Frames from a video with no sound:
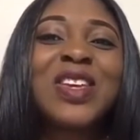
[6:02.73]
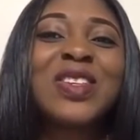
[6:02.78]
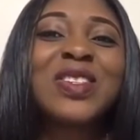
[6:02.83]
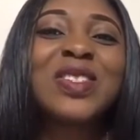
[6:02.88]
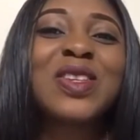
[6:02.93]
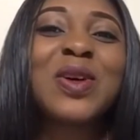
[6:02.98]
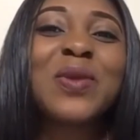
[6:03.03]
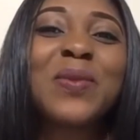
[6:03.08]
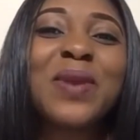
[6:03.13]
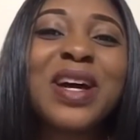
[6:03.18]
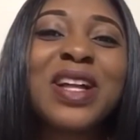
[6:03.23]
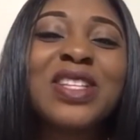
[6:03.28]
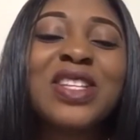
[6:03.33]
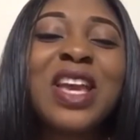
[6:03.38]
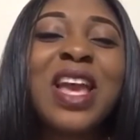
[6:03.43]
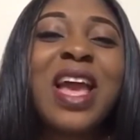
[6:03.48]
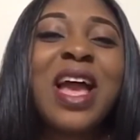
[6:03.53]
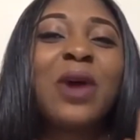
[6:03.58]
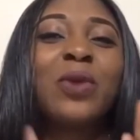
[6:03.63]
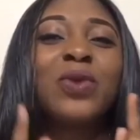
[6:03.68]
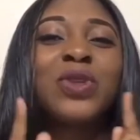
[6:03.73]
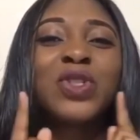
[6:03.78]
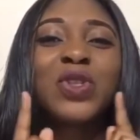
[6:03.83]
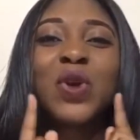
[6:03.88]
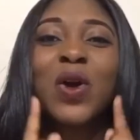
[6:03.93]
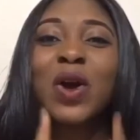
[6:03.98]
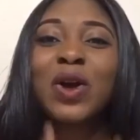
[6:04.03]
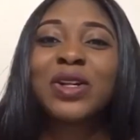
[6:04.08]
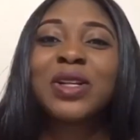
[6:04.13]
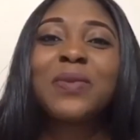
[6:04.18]
you so much. I wish
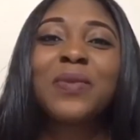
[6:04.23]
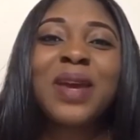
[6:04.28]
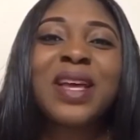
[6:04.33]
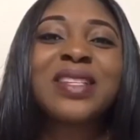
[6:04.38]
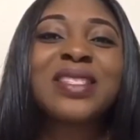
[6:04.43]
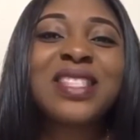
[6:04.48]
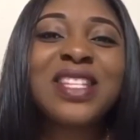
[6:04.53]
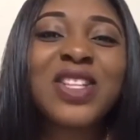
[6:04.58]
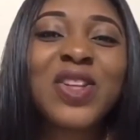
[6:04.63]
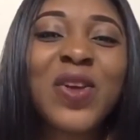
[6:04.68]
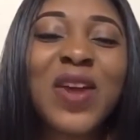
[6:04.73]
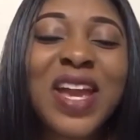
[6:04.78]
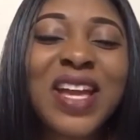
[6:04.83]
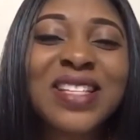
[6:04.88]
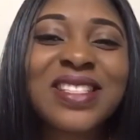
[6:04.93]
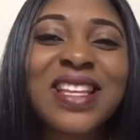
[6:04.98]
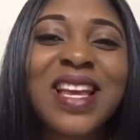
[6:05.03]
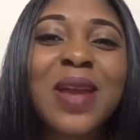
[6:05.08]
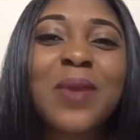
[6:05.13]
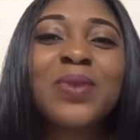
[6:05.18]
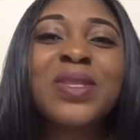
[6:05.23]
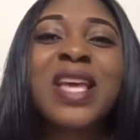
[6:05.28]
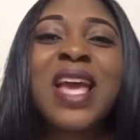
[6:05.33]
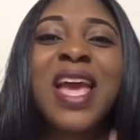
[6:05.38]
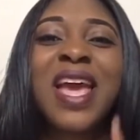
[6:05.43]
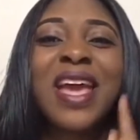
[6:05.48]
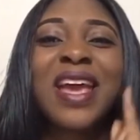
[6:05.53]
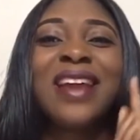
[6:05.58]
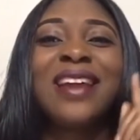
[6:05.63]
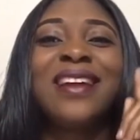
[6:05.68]
you all the best in your exams
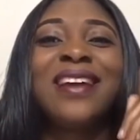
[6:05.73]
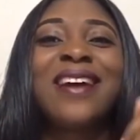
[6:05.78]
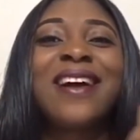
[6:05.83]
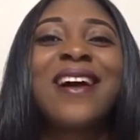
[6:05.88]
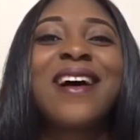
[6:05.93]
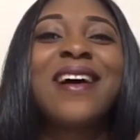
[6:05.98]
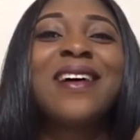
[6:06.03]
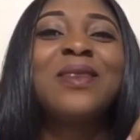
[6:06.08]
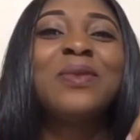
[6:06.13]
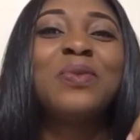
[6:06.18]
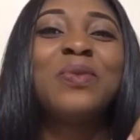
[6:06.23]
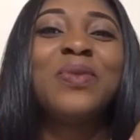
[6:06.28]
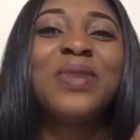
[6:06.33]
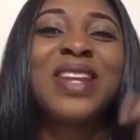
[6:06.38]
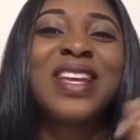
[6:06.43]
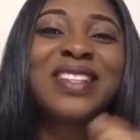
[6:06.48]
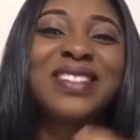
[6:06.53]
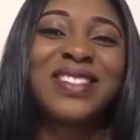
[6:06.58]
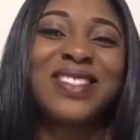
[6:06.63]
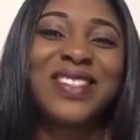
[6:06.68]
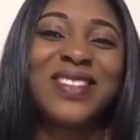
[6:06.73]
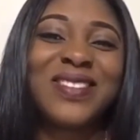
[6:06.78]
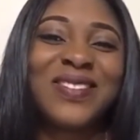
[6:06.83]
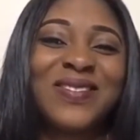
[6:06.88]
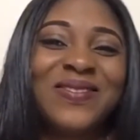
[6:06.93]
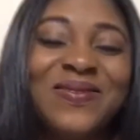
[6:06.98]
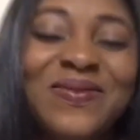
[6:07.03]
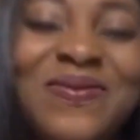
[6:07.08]
and God bless you.